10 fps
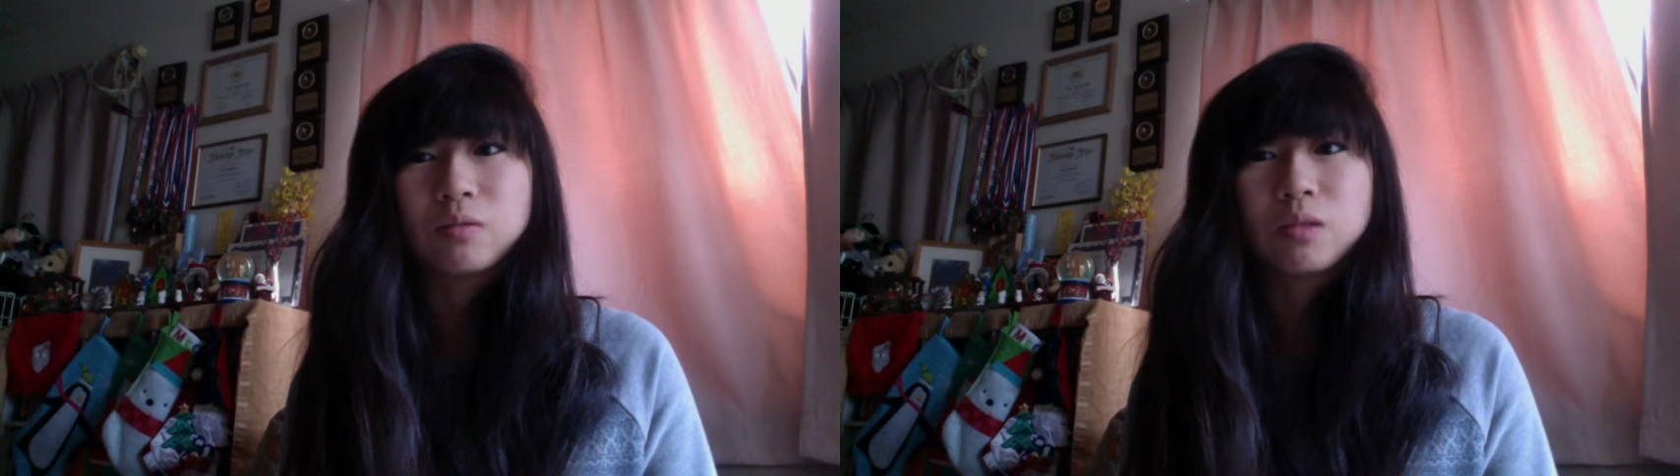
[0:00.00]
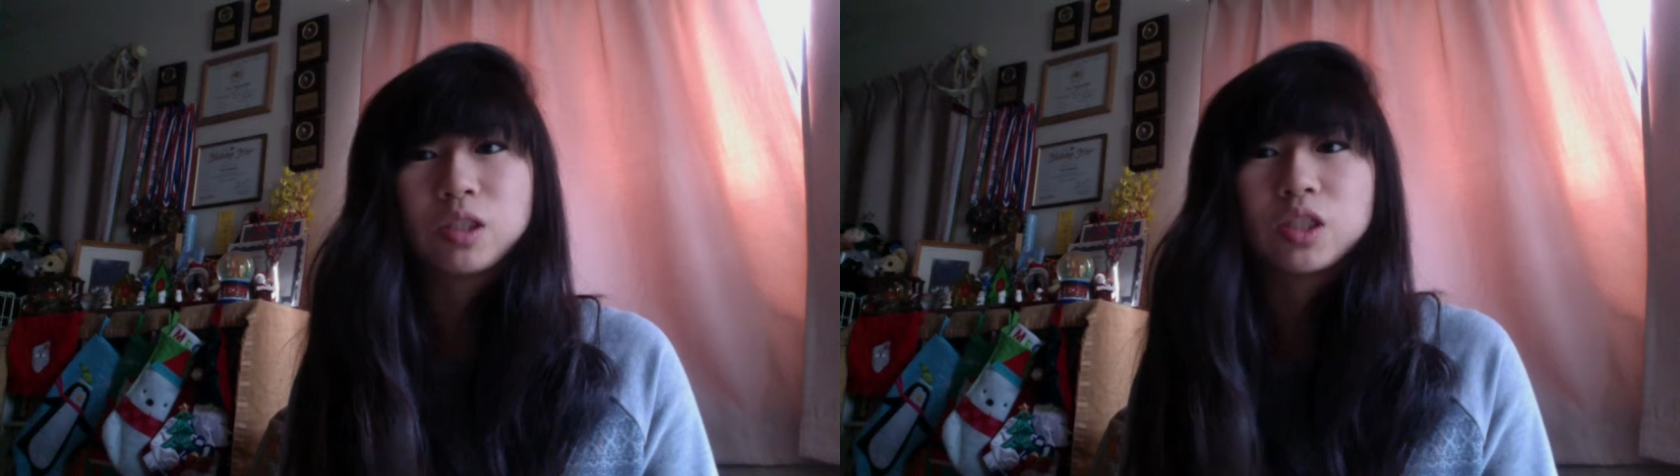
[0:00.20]

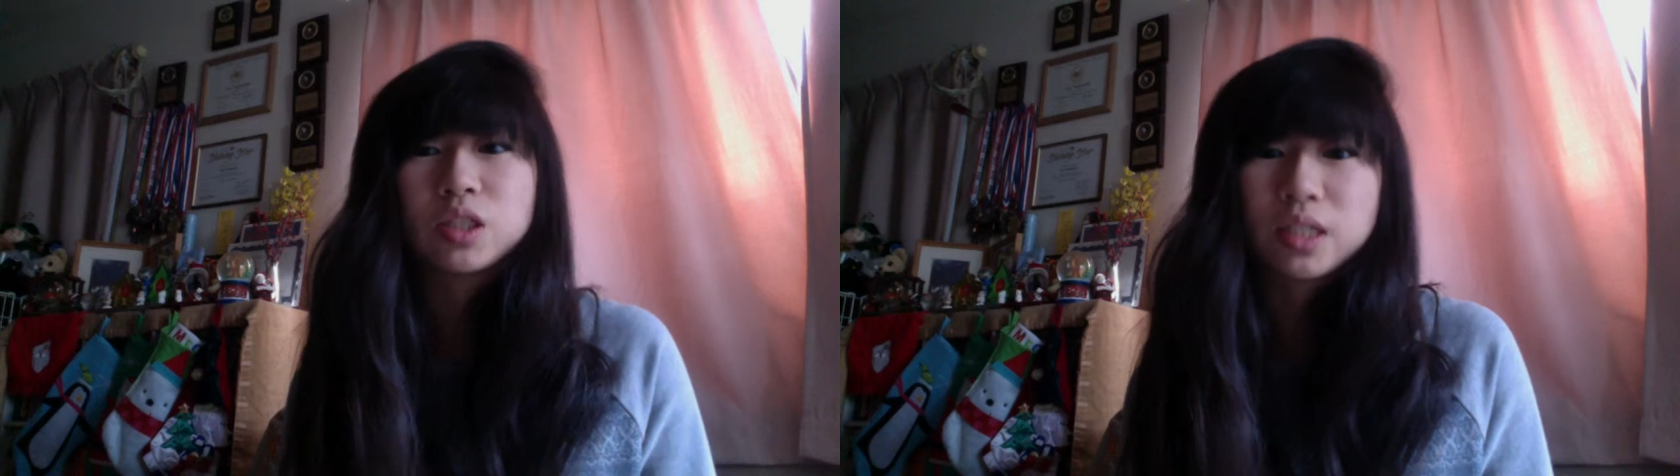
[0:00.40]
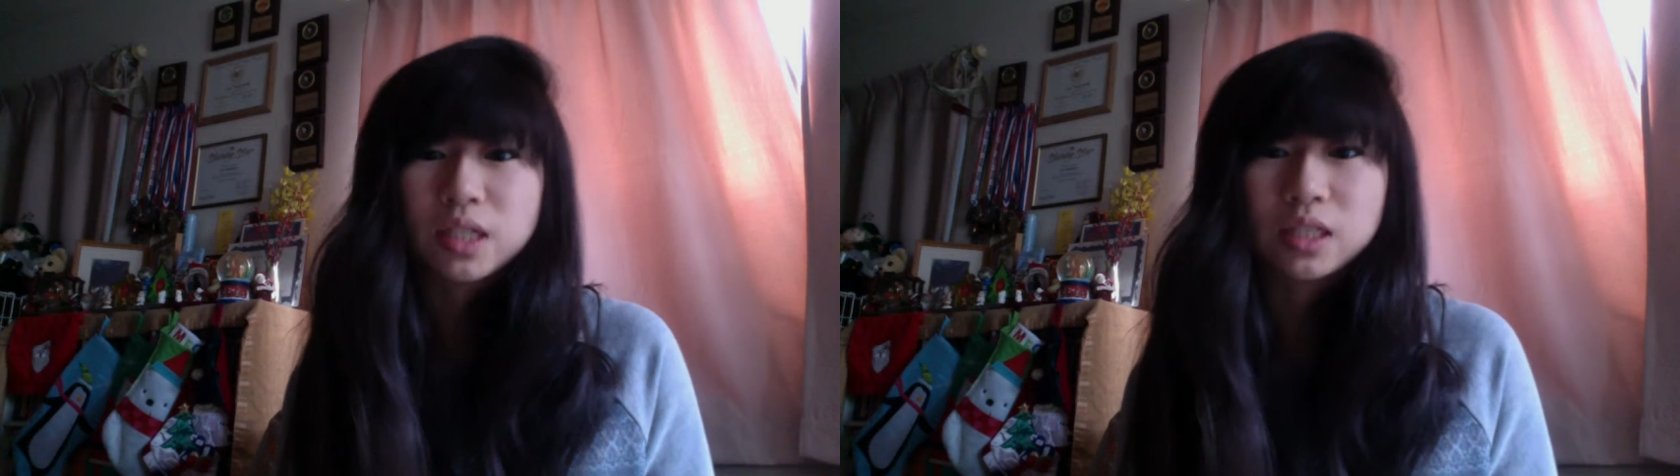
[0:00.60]
which is
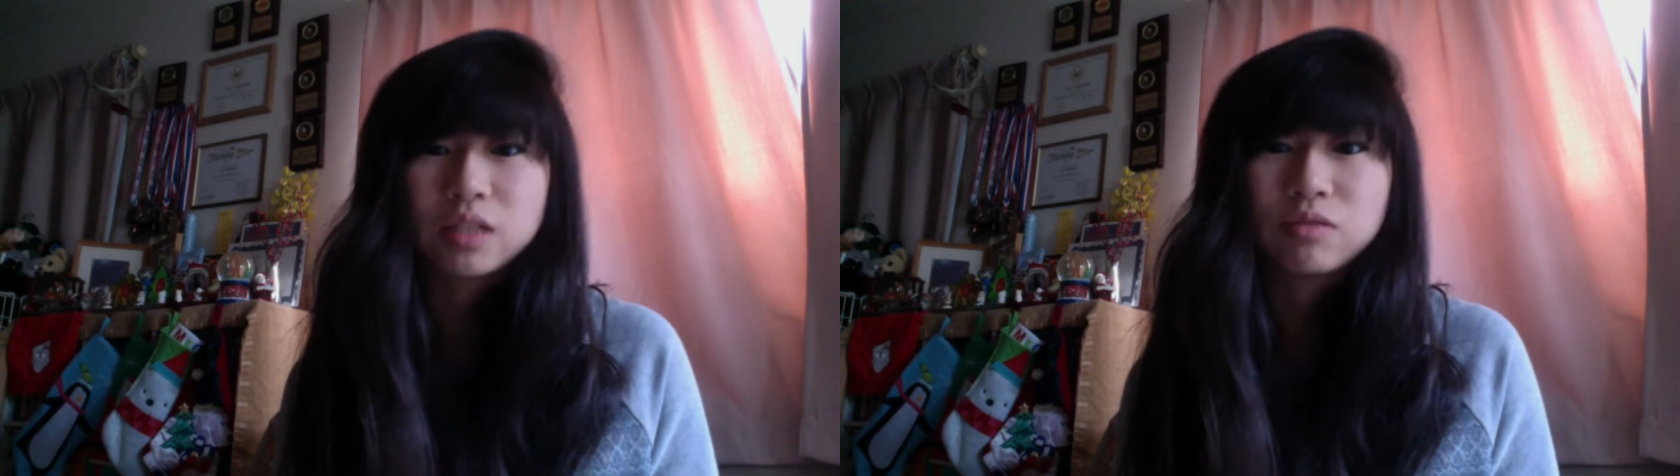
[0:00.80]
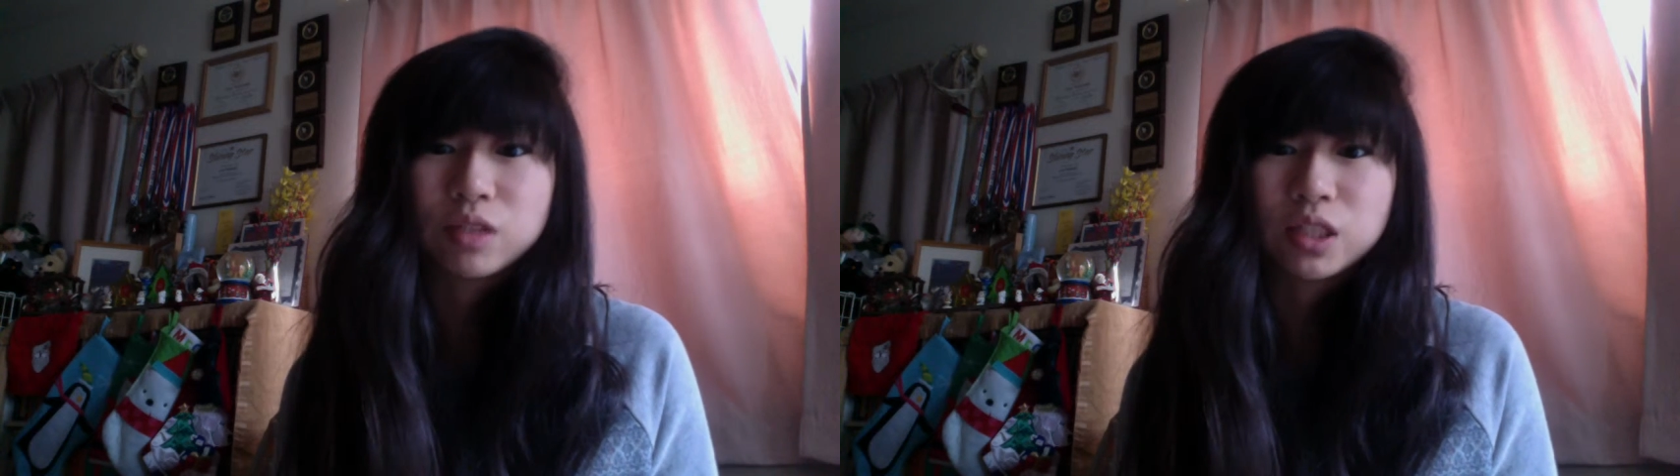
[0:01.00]

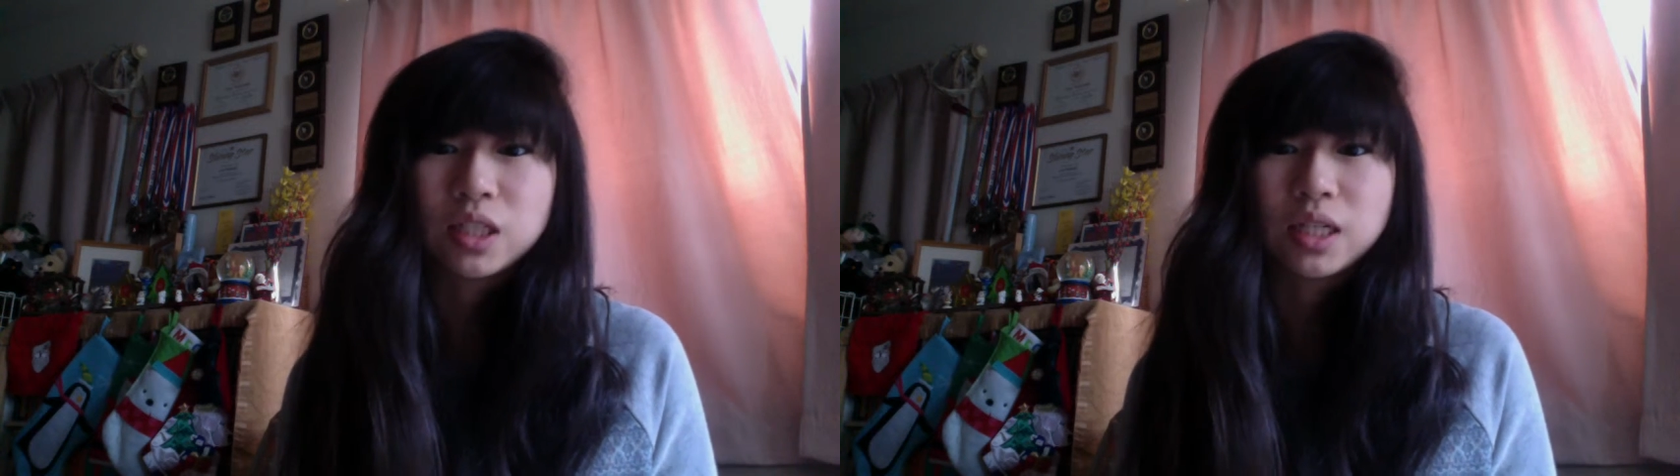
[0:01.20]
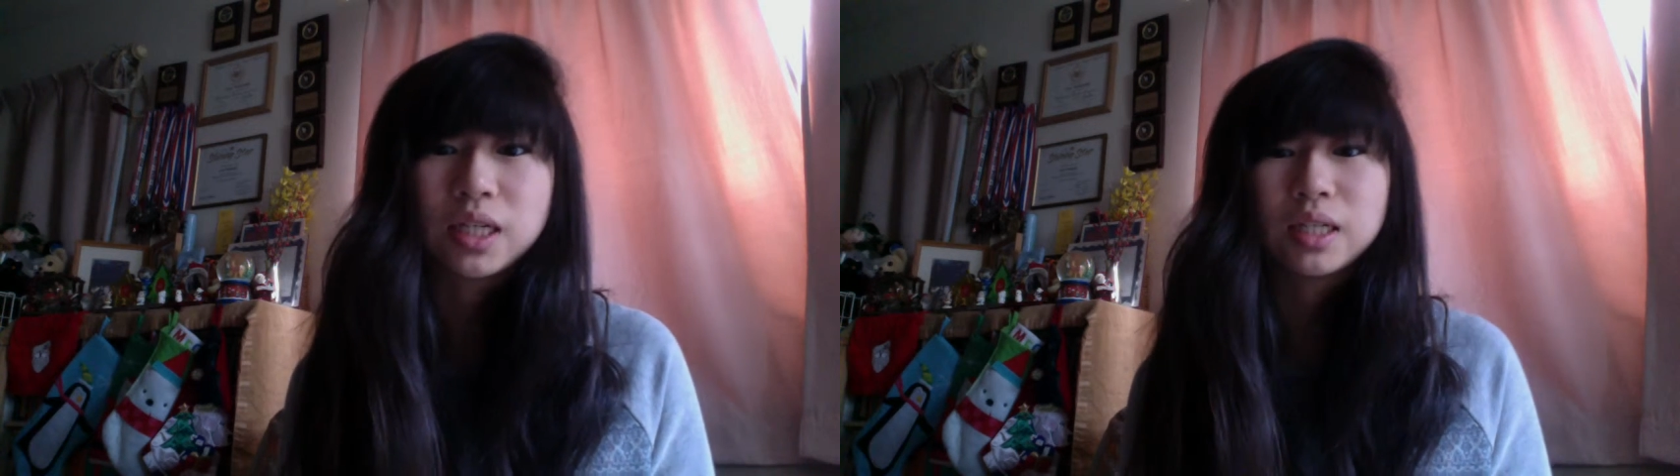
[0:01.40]
deductive
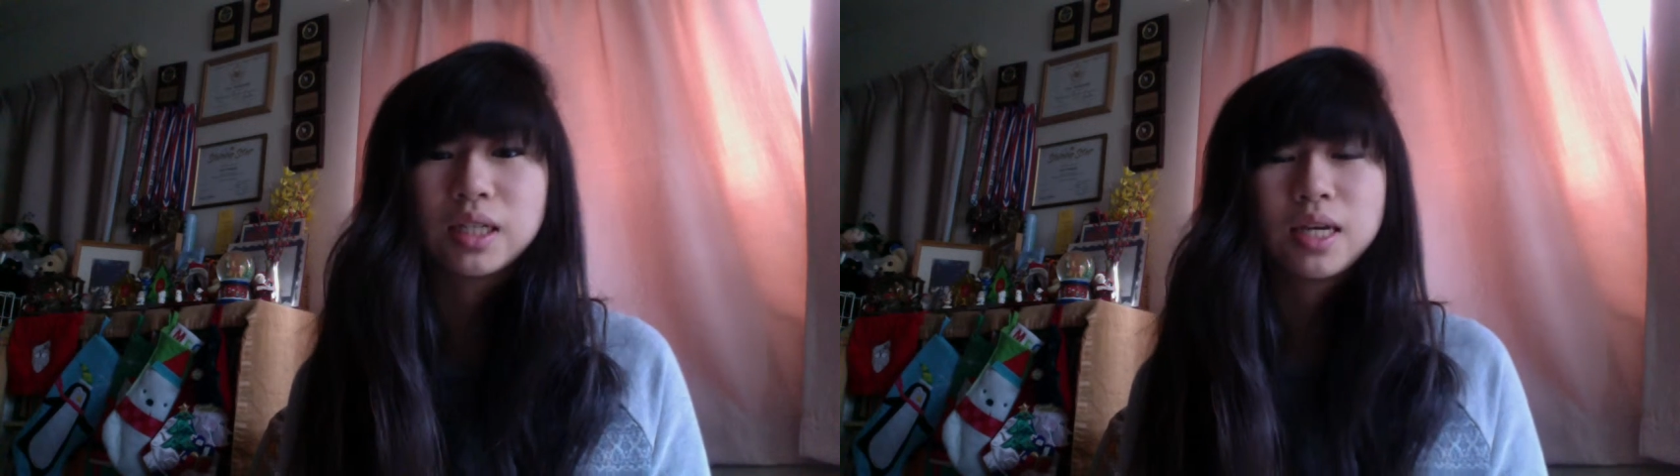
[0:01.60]
reasoning.